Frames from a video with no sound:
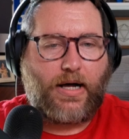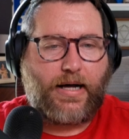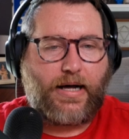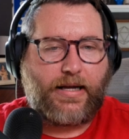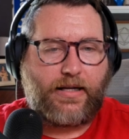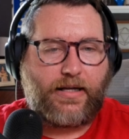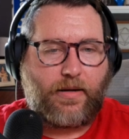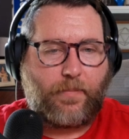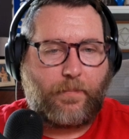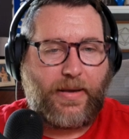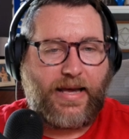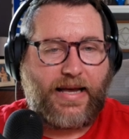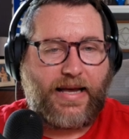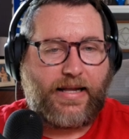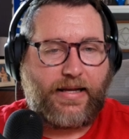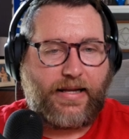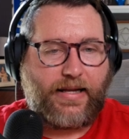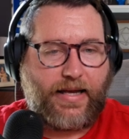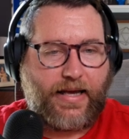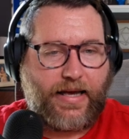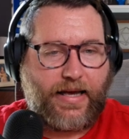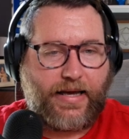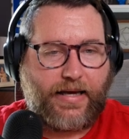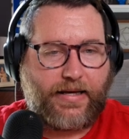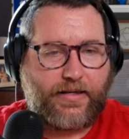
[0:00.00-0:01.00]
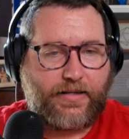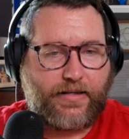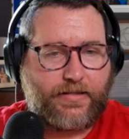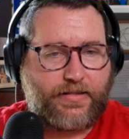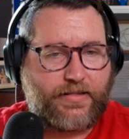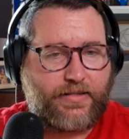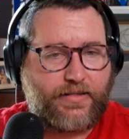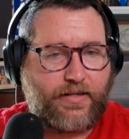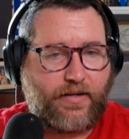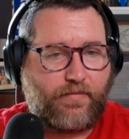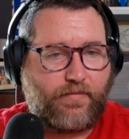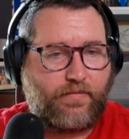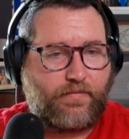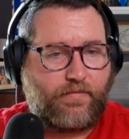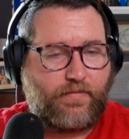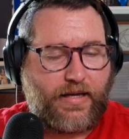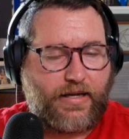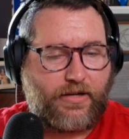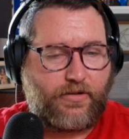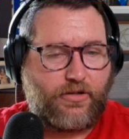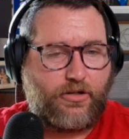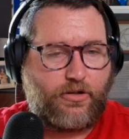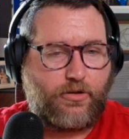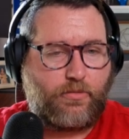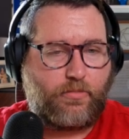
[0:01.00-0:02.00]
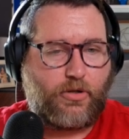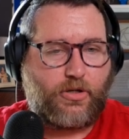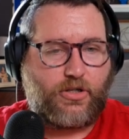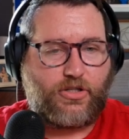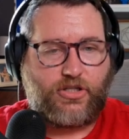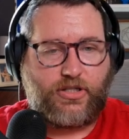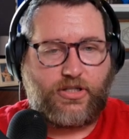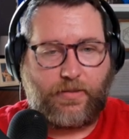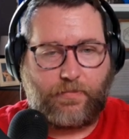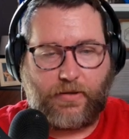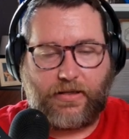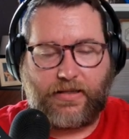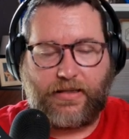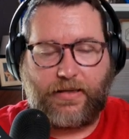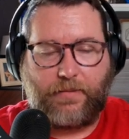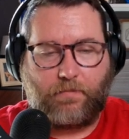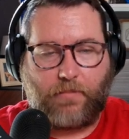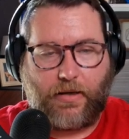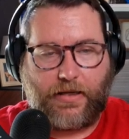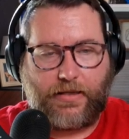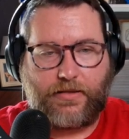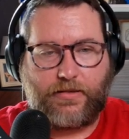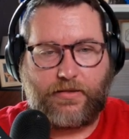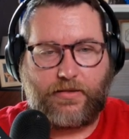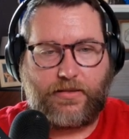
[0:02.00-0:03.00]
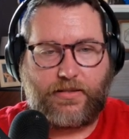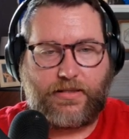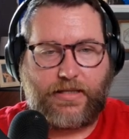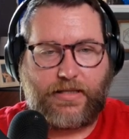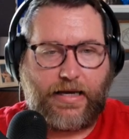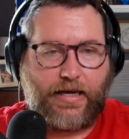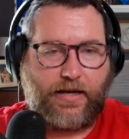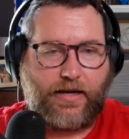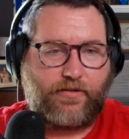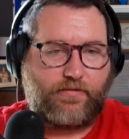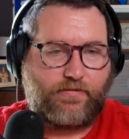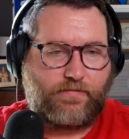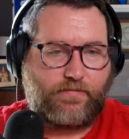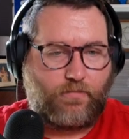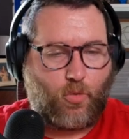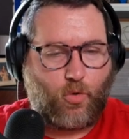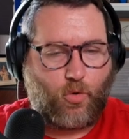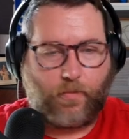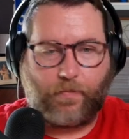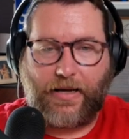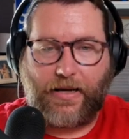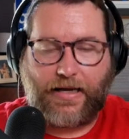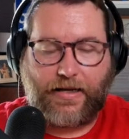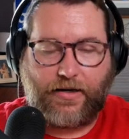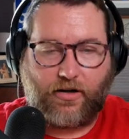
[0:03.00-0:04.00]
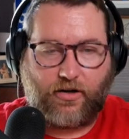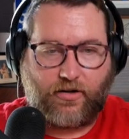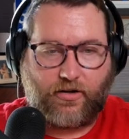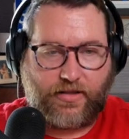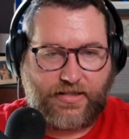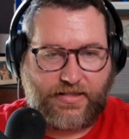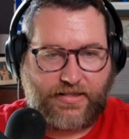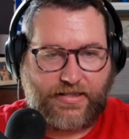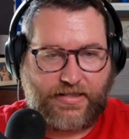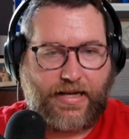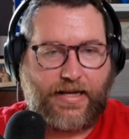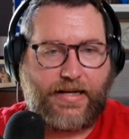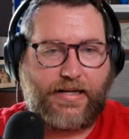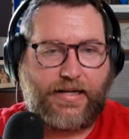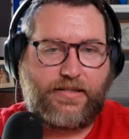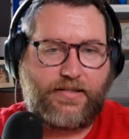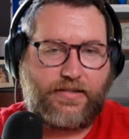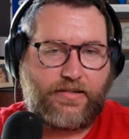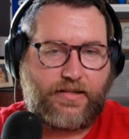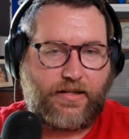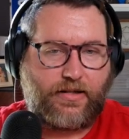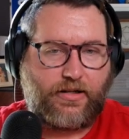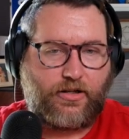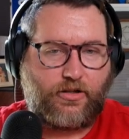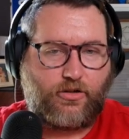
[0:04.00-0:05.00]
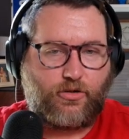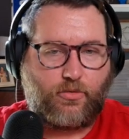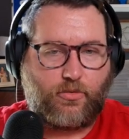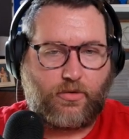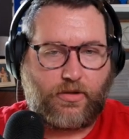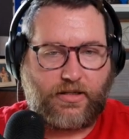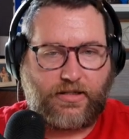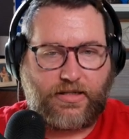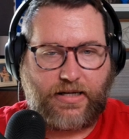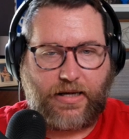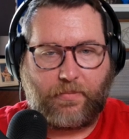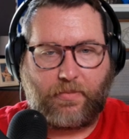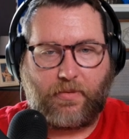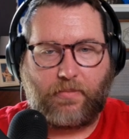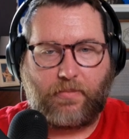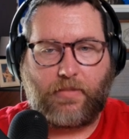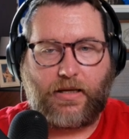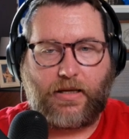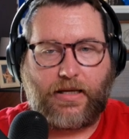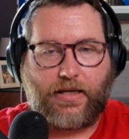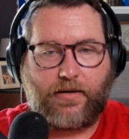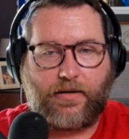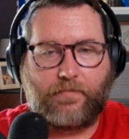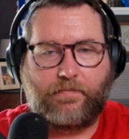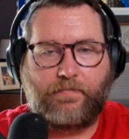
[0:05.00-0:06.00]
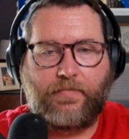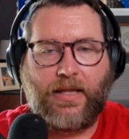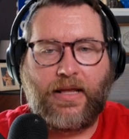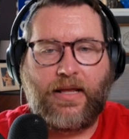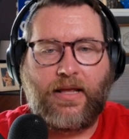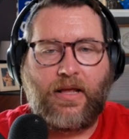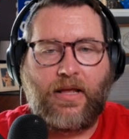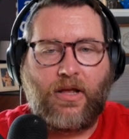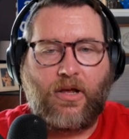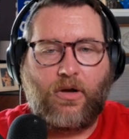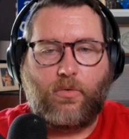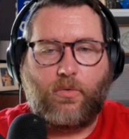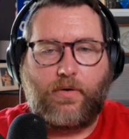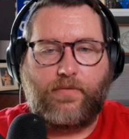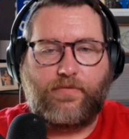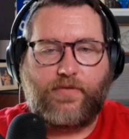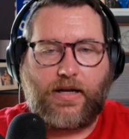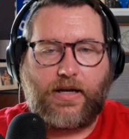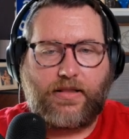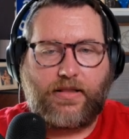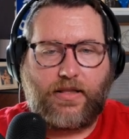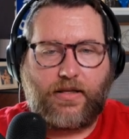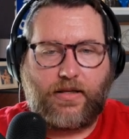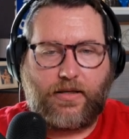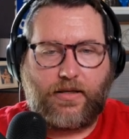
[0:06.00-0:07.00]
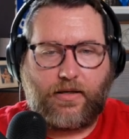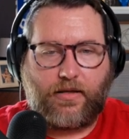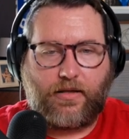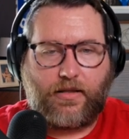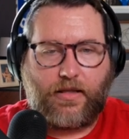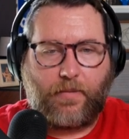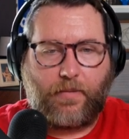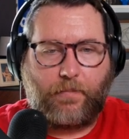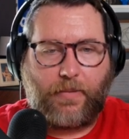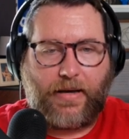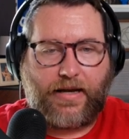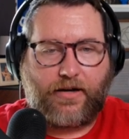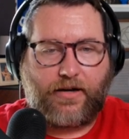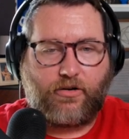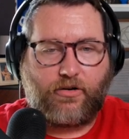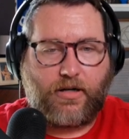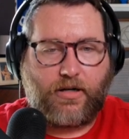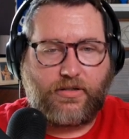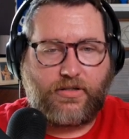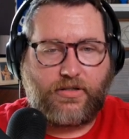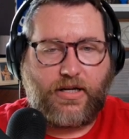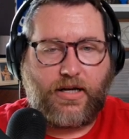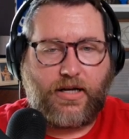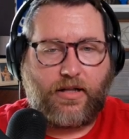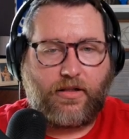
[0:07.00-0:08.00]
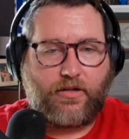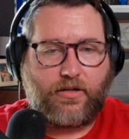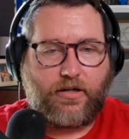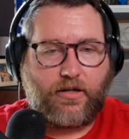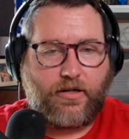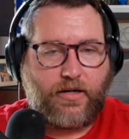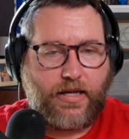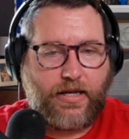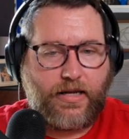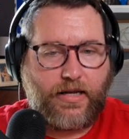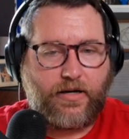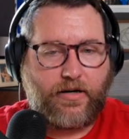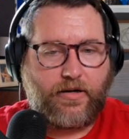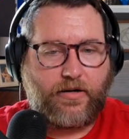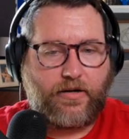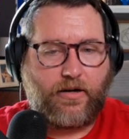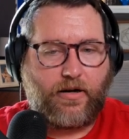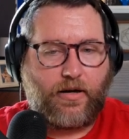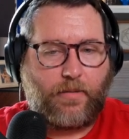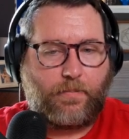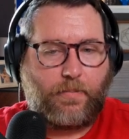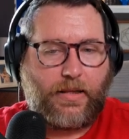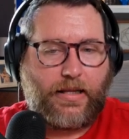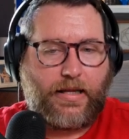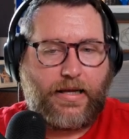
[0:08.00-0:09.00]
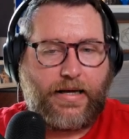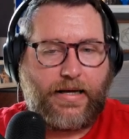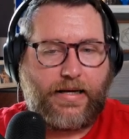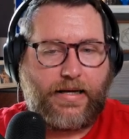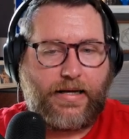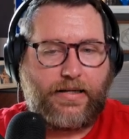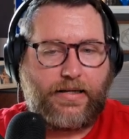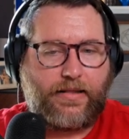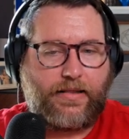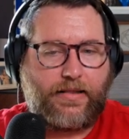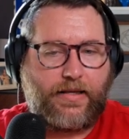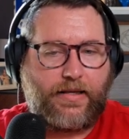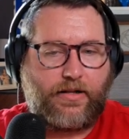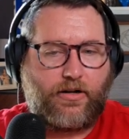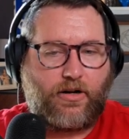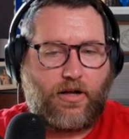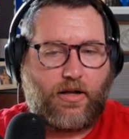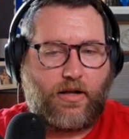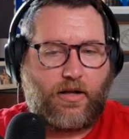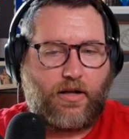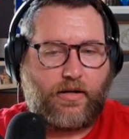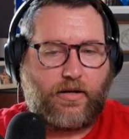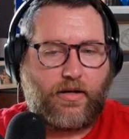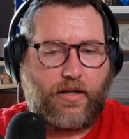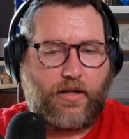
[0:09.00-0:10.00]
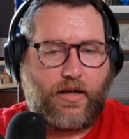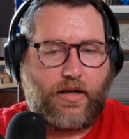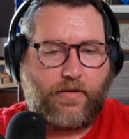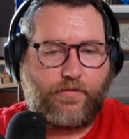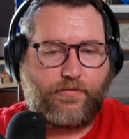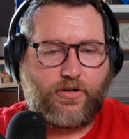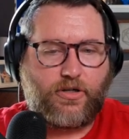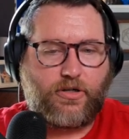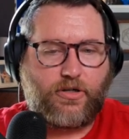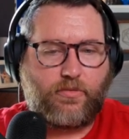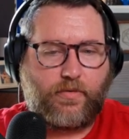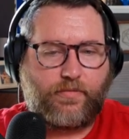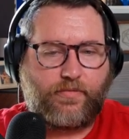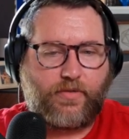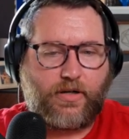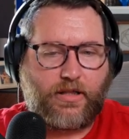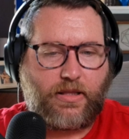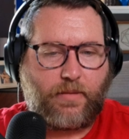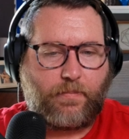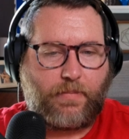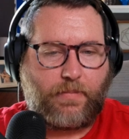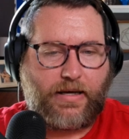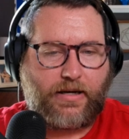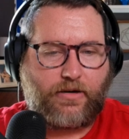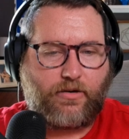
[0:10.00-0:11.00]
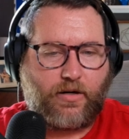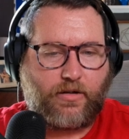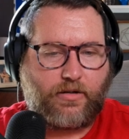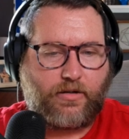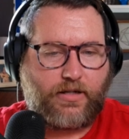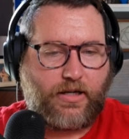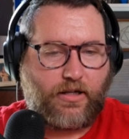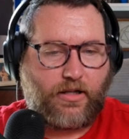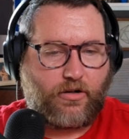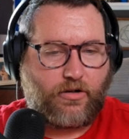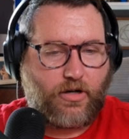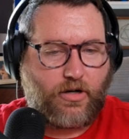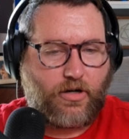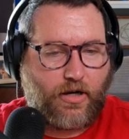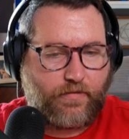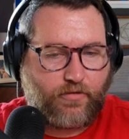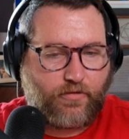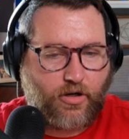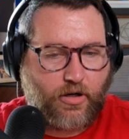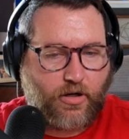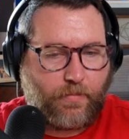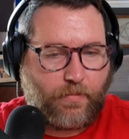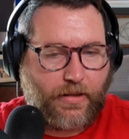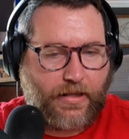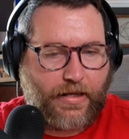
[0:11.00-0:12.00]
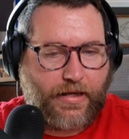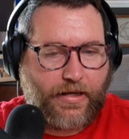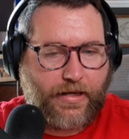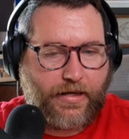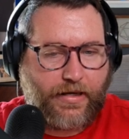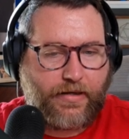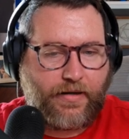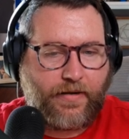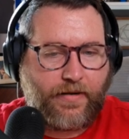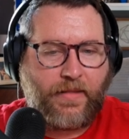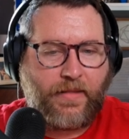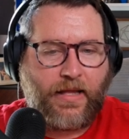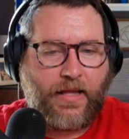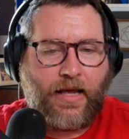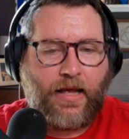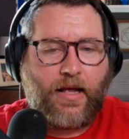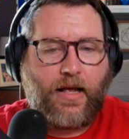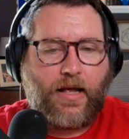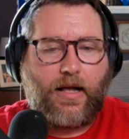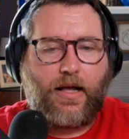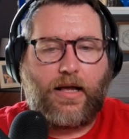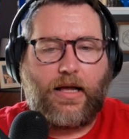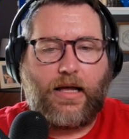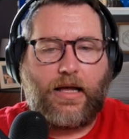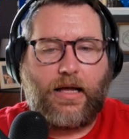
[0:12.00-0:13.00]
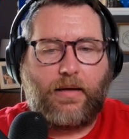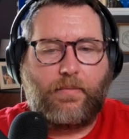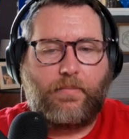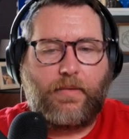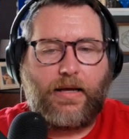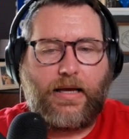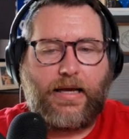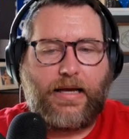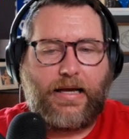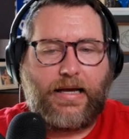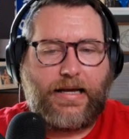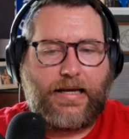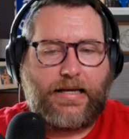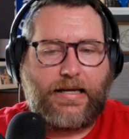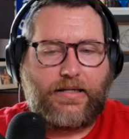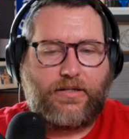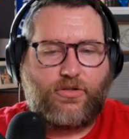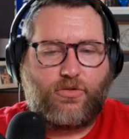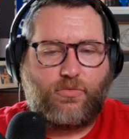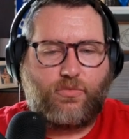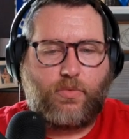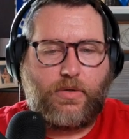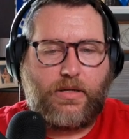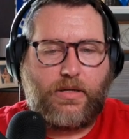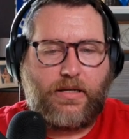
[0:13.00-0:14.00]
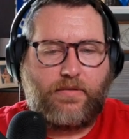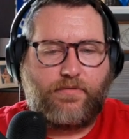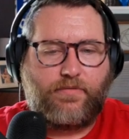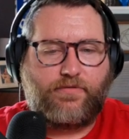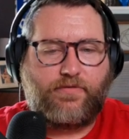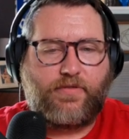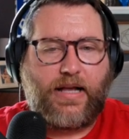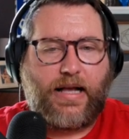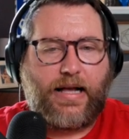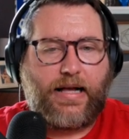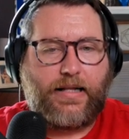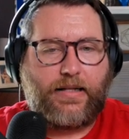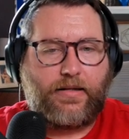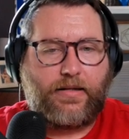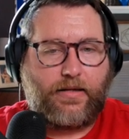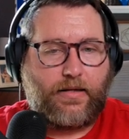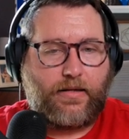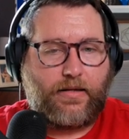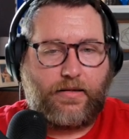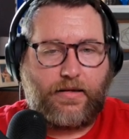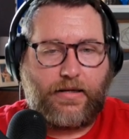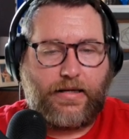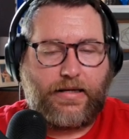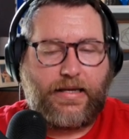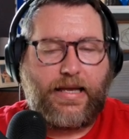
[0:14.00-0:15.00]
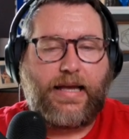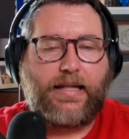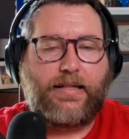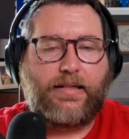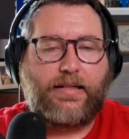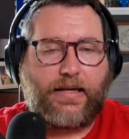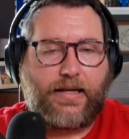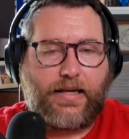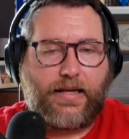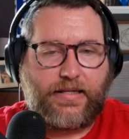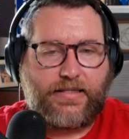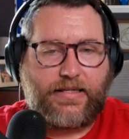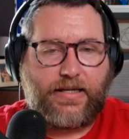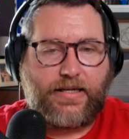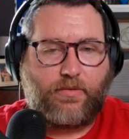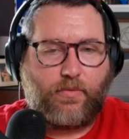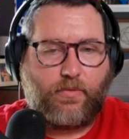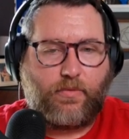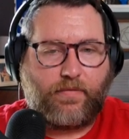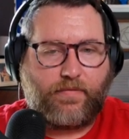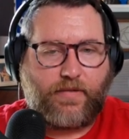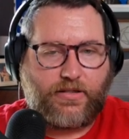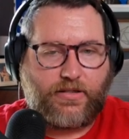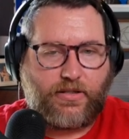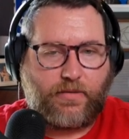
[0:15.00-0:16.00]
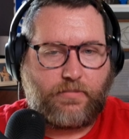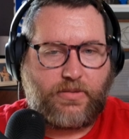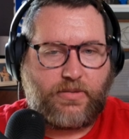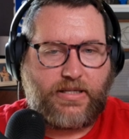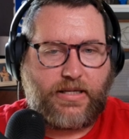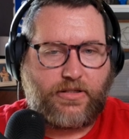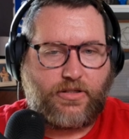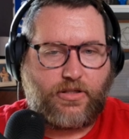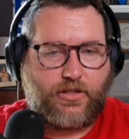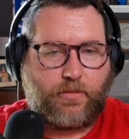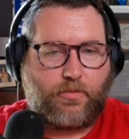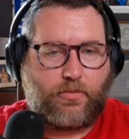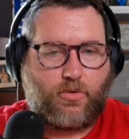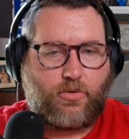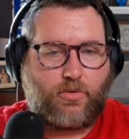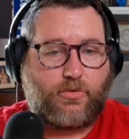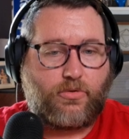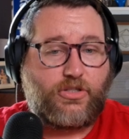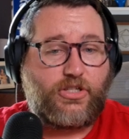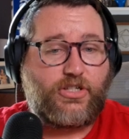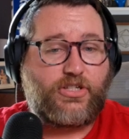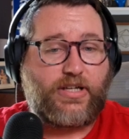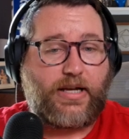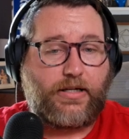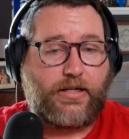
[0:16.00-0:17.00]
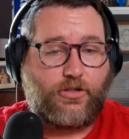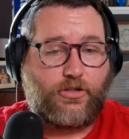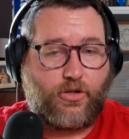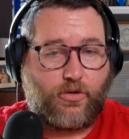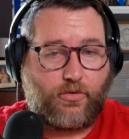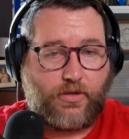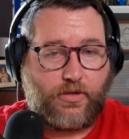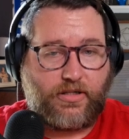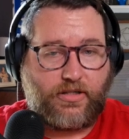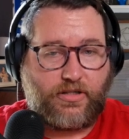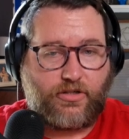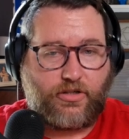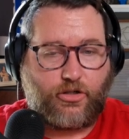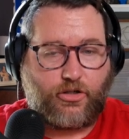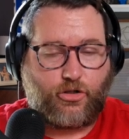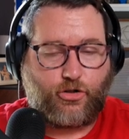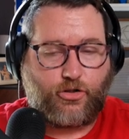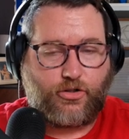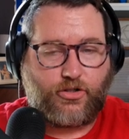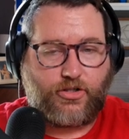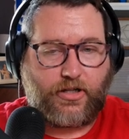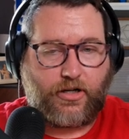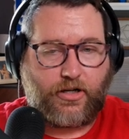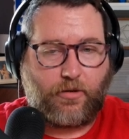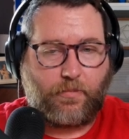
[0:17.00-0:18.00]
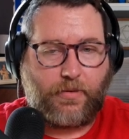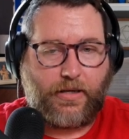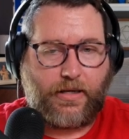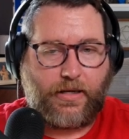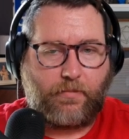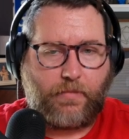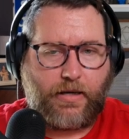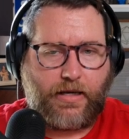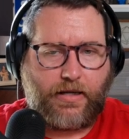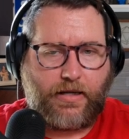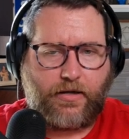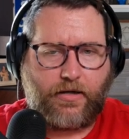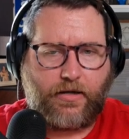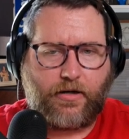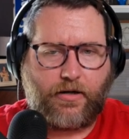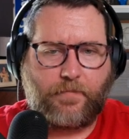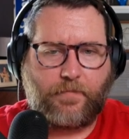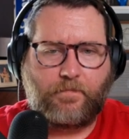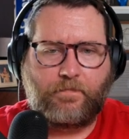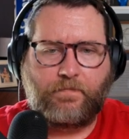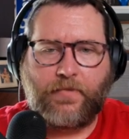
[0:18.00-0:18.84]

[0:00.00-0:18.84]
and a padding X value because typically buttons have more padding on the sides than they do on the top and bottom. We've got the background color here applied, and then on hover we've got the background color hover applied, and we've got again, like I said, we've got some sensible design token decisions that are being made here.